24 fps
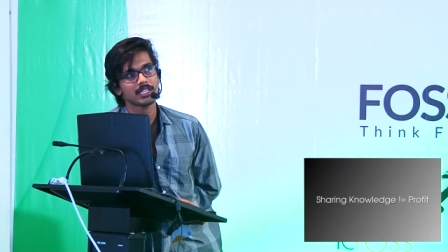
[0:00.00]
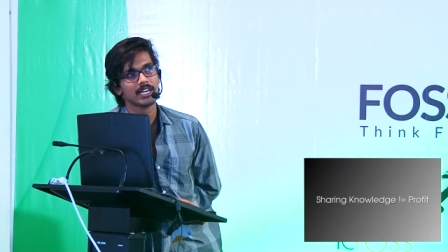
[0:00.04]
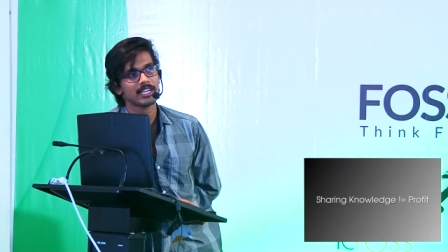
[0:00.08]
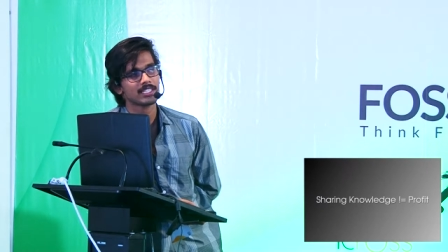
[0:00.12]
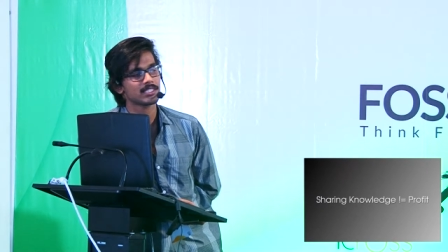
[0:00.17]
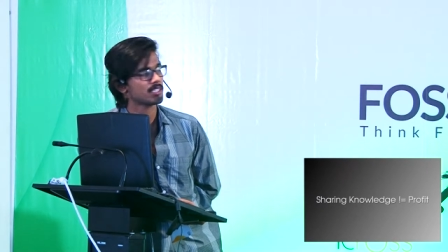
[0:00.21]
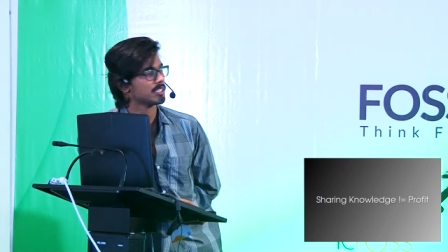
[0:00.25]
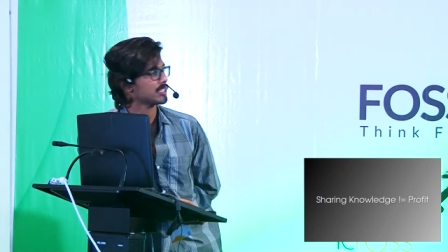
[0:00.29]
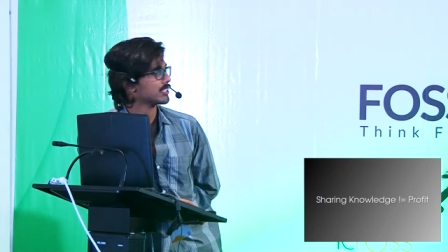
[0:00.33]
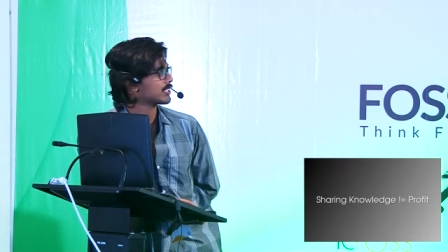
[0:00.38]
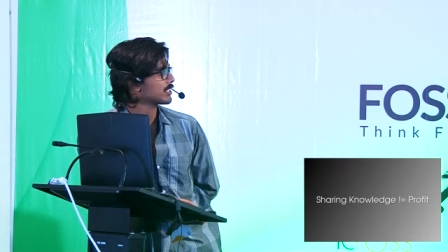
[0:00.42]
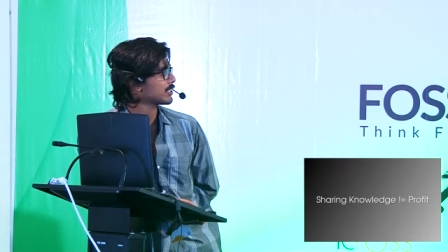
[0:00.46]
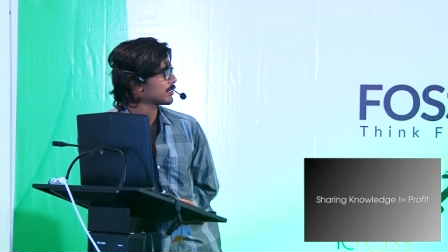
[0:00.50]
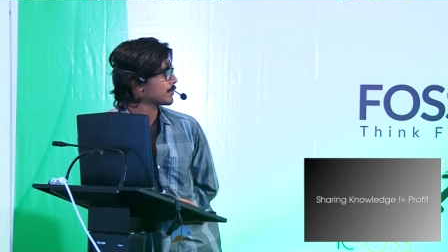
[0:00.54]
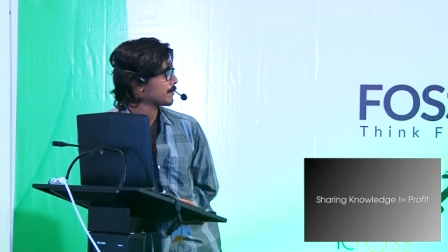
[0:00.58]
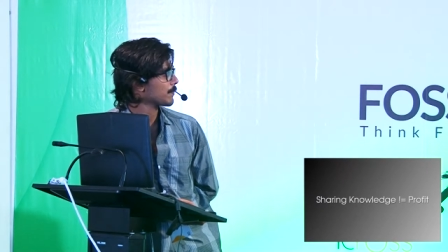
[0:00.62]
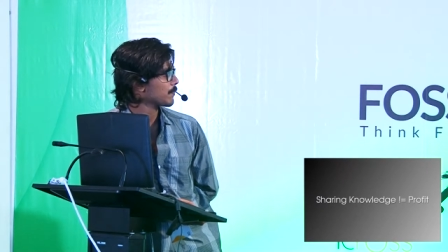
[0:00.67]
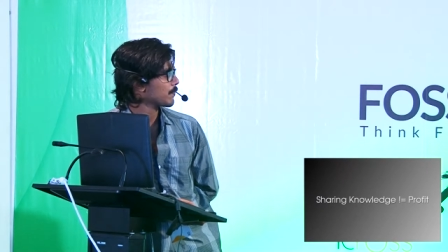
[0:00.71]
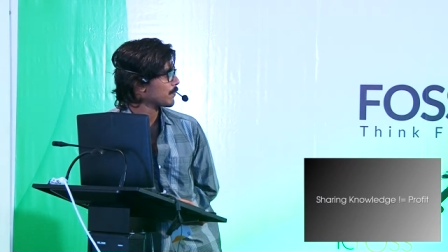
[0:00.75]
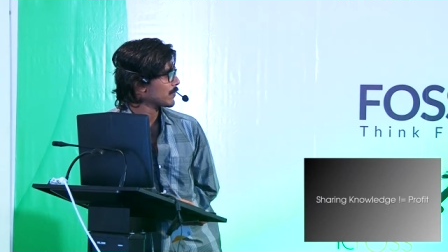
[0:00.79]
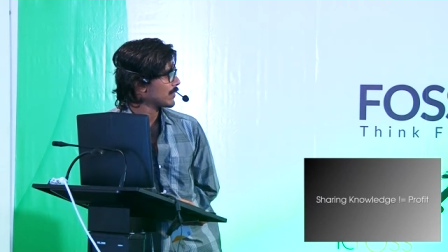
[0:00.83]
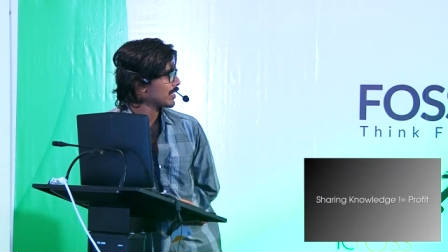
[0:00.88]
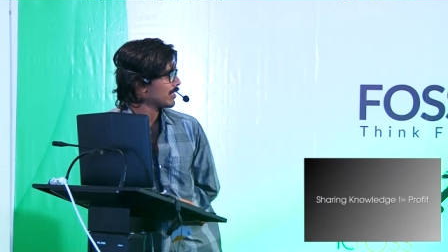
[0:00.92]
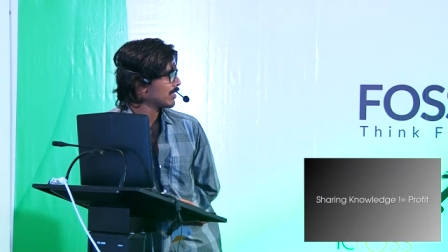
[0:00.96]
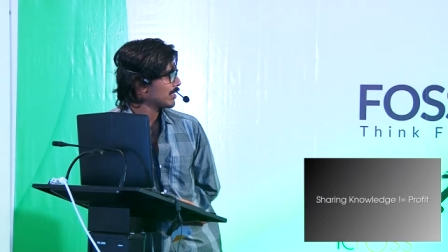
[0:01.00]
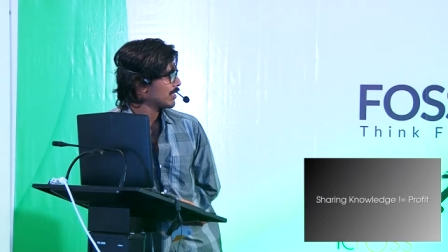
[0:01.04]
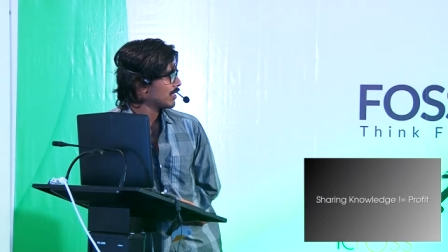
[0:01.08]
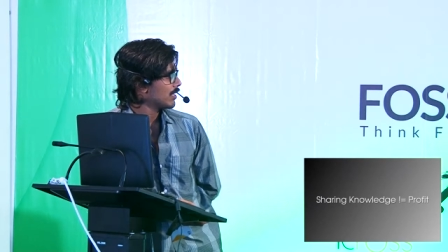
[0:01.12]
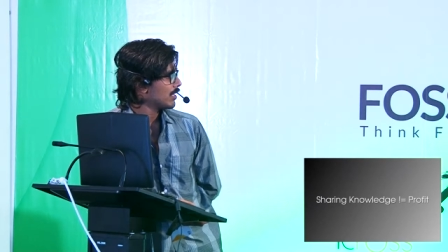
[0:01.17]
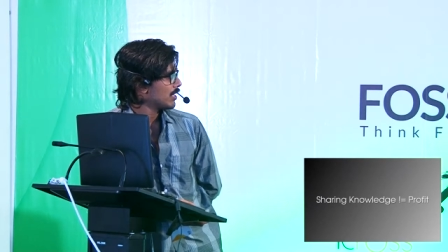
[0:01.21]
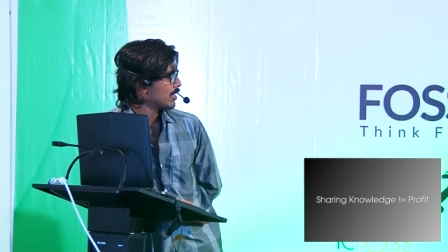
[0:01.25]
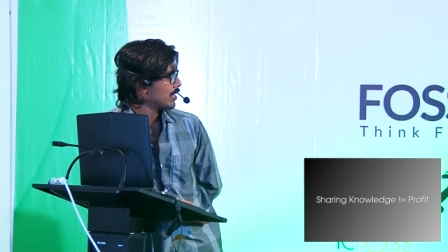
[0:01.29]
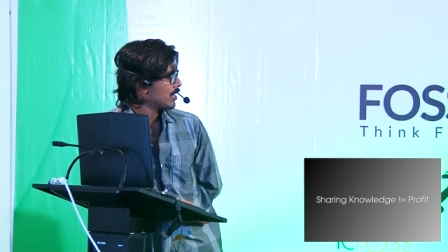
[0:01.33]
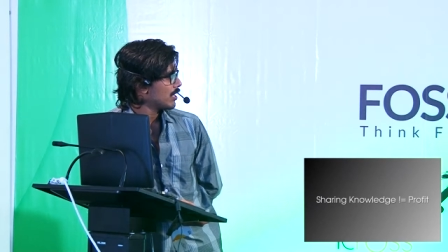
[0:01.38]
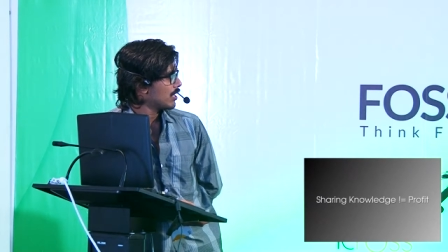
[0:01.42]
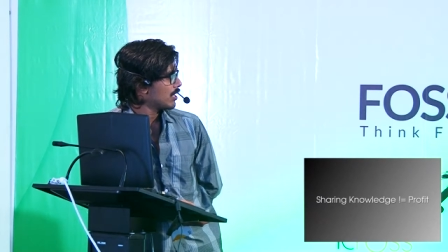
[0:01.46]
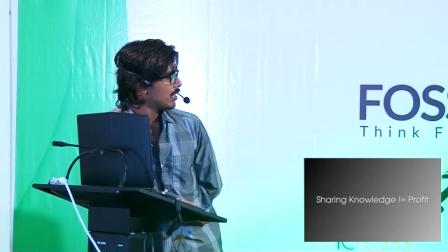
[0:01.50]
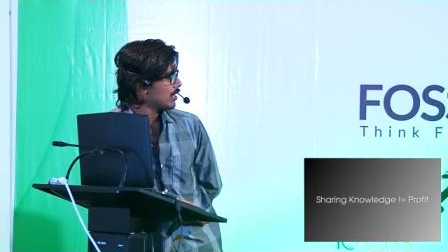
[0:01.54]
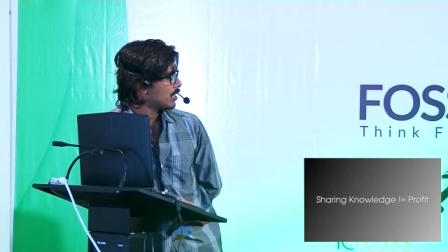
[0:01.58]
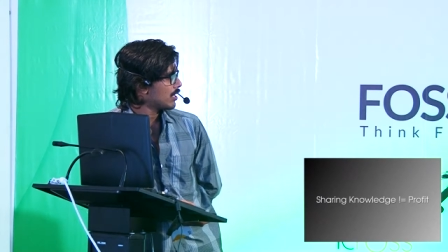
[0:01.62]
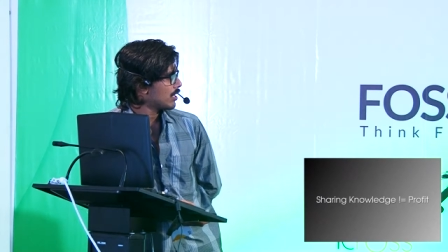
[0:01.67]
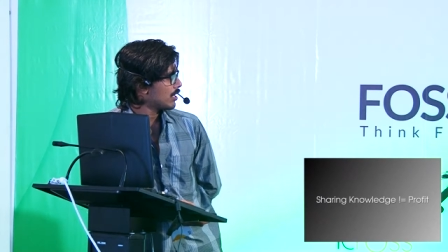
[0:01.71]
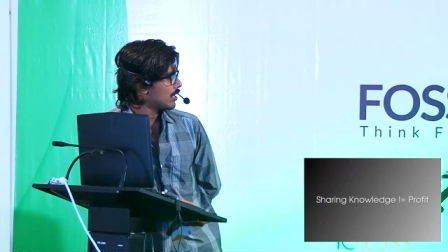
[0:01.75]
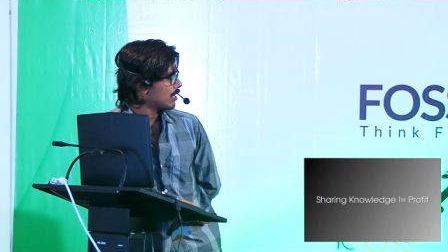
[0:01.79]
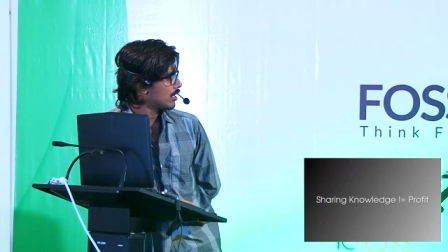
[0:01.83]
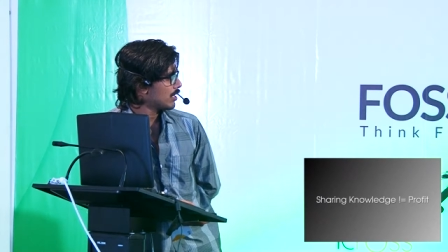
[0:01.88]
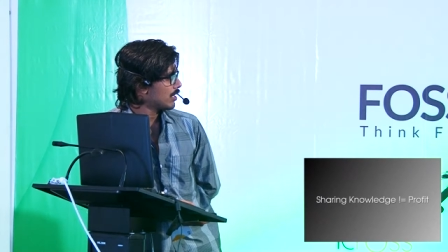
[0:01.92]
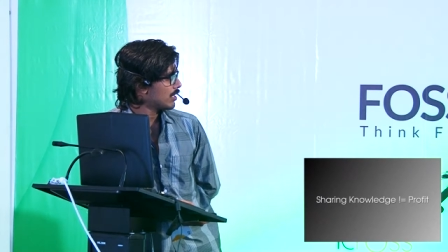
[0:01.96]
I think.
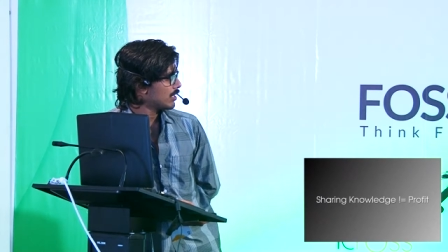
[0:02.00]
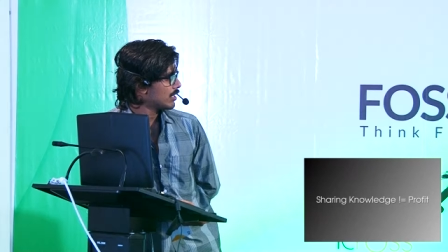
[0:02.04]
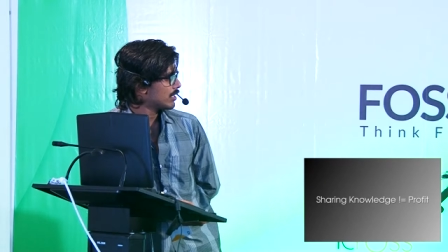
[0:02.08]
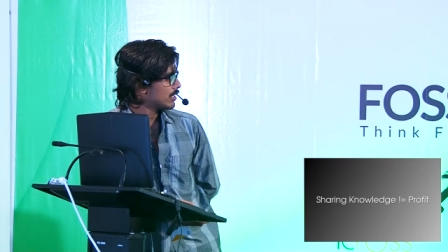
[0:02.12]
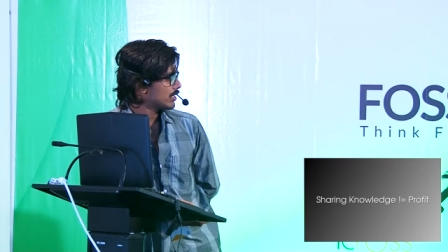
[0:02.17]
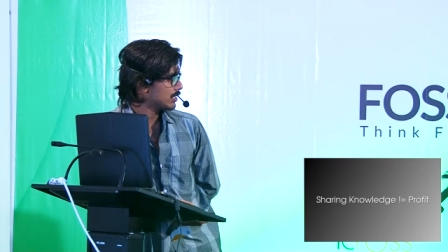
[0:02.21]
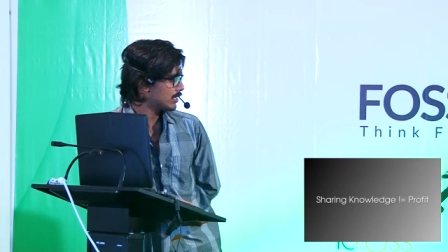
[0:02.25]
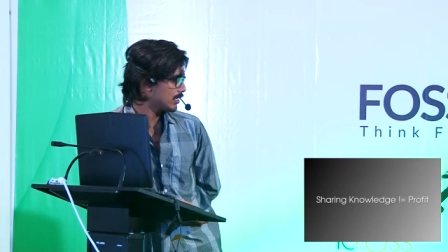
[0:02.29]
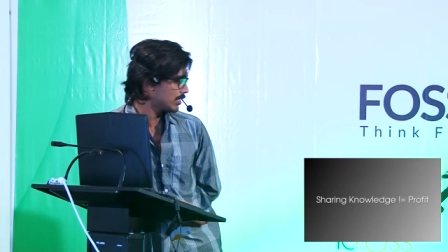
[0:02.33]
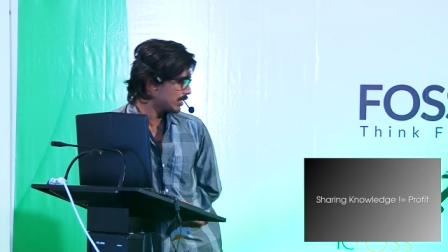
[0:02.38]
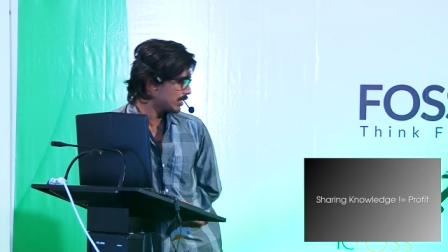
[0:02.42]
Uh,